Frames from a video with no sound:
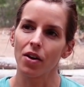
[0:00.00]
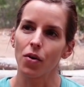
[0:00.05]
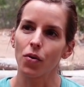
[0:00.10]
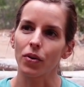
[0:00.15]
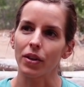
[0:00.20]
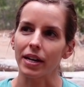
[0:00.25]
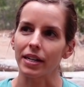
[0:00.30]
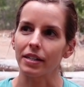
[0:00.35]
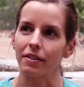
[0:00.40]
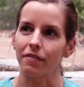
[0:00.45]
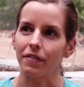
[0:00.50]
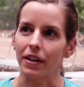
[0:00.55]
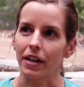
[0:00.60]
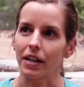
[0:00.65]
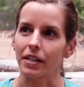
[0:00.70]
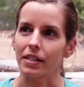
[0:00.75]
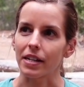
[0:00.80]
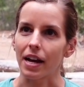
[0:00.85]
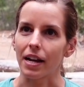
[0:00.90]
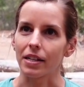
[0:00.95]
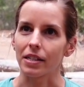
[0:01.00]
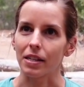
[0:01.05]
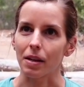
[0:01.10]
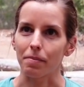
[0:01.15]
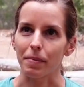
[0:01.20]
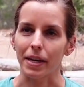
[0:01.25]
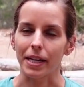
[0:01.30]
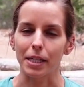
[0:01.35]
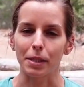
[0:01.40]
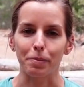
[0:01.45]
like to finish on some
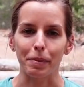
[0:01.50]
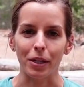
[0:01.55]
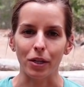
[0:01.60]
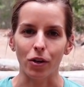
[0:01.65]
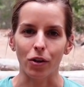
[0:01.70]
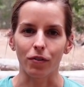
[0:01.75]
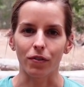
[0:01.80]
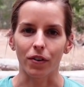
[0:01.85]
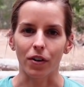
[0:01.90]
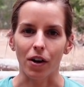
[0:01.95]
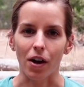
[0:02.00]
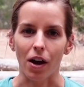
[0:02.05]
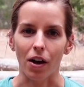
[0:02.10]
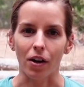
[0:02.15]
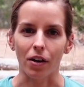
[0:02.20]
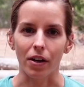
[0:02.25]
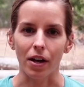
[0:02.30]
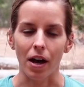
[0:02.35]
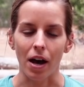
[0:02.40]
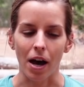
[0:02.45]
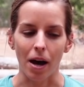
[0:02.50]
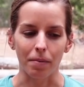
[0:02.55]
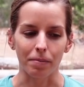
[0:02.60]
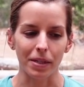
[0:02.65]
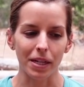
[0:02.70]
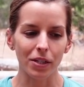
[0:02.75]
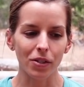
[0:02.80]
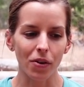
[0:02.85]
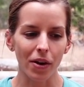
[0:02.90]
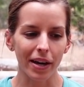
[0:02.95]
like speed overall,
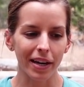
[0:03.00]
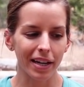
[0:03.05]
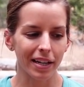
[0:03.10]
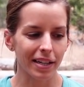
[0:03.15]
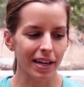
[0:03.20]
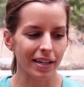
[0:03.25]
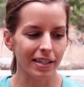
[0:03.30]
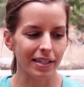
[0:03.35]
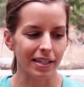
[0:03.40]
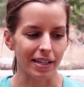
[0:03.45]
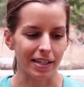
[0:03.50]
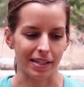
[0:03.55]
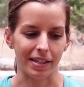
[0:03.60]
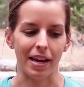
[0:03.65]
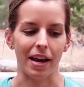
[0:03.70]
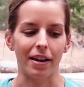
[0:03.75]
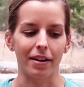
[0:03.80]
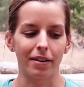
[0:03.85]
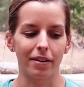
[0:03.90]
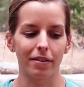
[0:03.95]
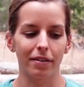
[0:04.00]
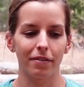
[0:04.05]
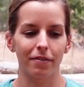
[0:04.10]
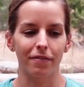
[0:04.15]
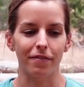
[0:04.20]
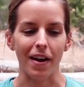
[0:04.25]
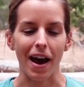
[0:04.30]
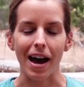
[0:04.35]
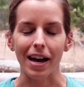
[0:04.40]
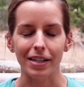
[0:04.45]
just so I can like descend
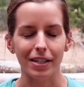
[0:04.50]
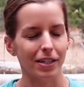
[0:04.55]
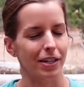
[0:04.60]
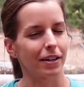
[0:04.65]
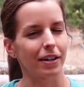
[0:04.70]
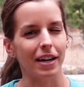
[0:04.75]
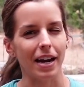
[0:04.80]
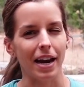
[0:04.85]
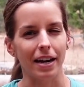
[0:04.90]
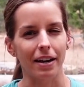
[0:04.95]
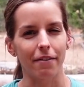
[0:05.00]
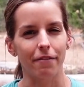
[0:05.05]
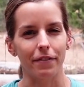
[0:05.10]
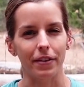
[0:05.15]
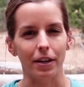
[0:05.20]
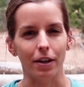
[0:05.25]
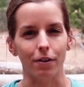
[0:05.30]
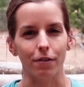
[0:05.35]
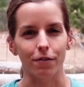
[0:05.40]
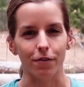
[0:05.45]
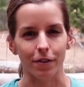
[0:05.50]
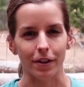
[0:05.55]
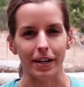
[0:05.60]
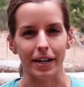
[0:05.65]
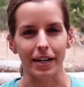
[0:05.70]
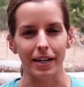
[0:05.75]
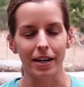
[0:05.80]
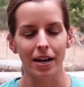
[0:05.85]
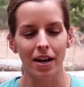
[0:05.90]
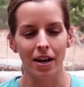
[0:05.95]
faster and kind of feel
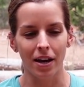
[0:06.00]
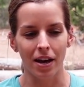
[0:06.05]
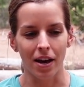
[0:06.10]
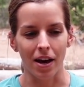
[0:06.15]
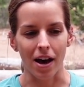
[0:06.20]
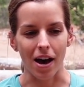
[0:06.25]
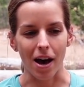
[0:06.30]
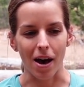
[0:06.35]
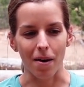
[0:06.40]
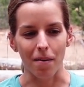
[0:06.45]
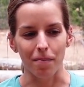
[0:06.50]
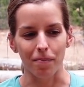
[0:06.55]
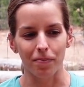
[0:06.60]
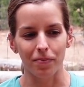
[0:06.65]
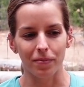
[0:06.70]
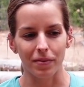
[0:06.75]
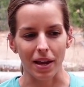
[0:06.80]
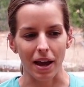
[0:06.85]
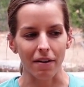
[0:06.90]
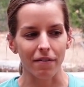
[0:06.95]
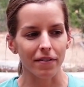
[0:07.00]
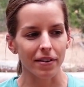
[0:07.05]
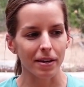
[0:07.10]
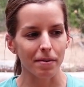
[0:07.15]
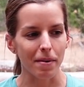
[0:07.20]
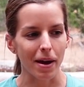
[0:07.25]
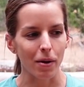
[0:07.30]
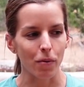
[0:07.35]
free. Definitely my